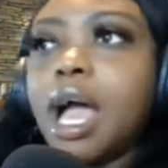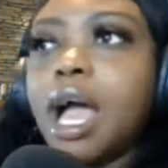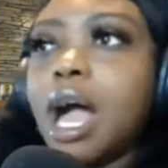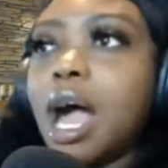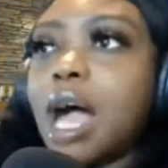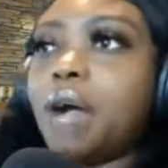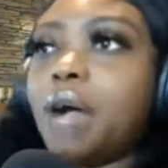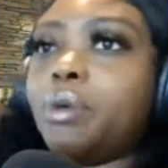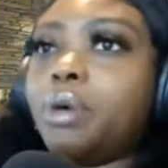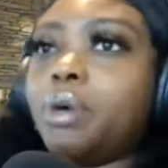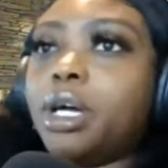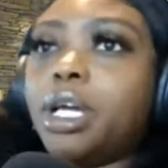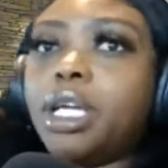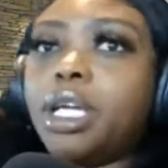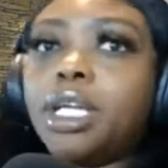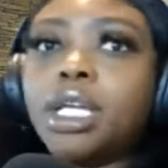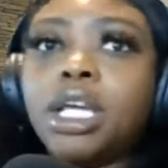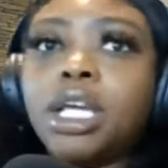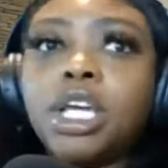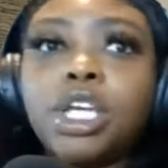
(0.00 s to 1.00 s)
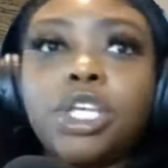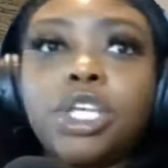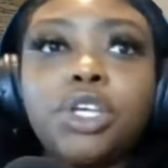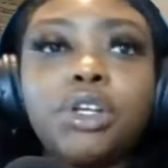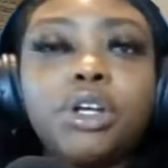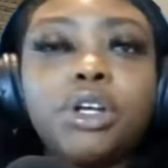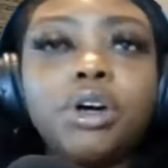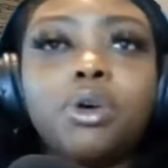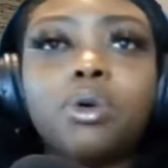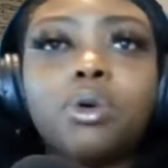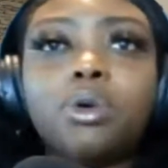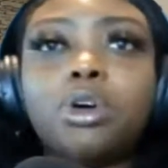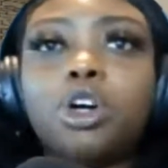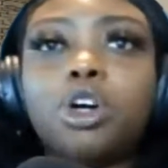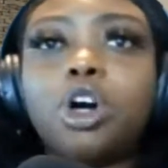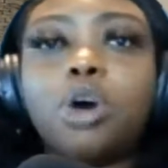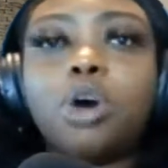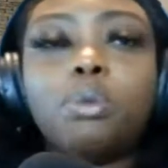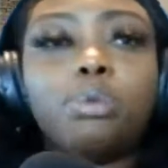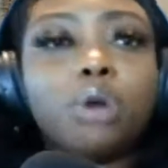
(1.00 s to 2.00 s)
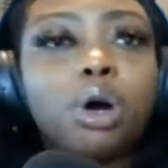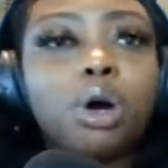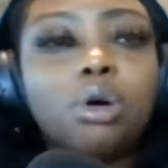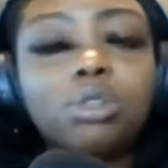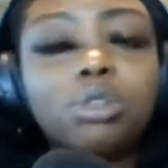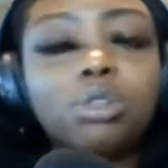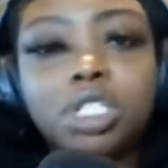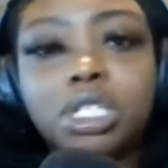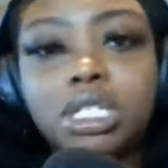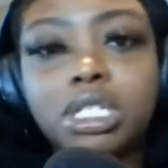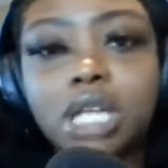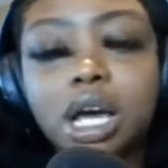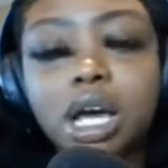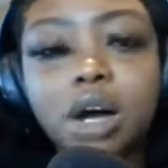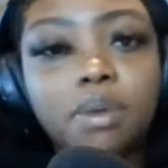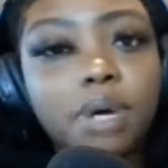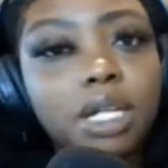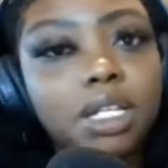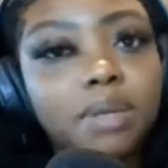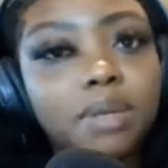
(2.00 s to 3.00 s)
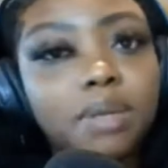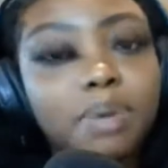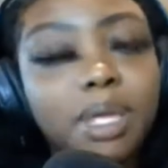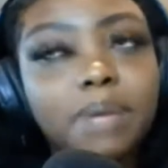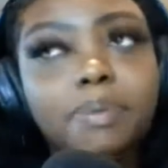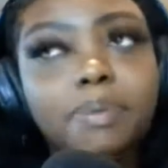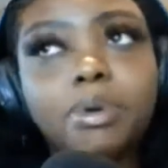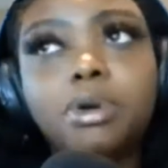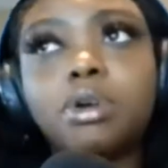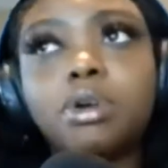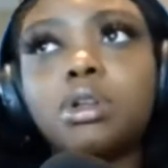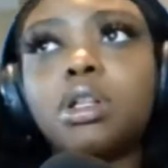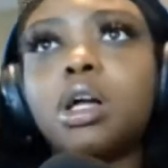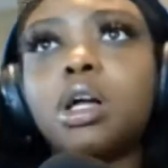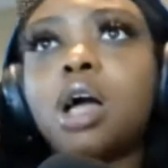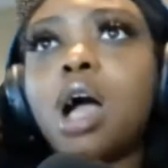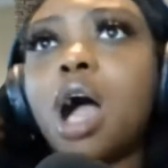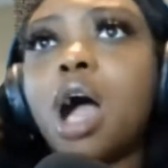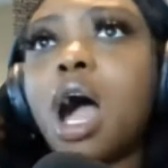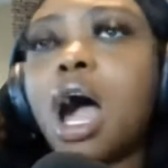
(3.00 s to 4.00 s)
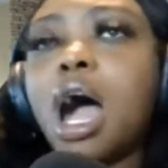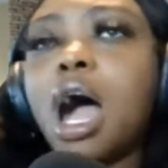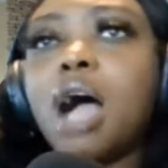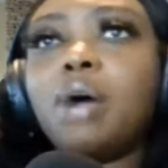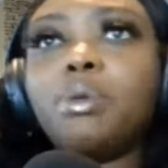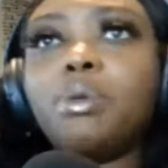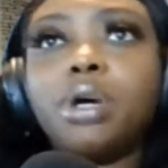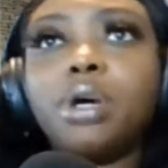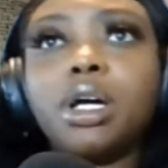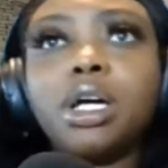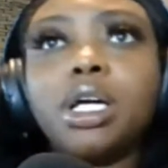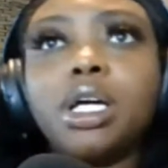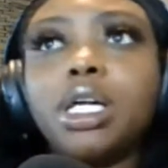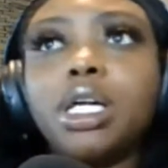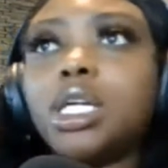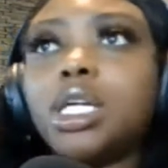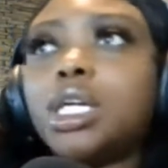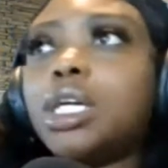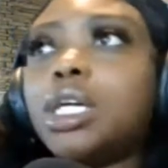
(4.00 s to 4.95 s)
I would, go broke just to help other people. I would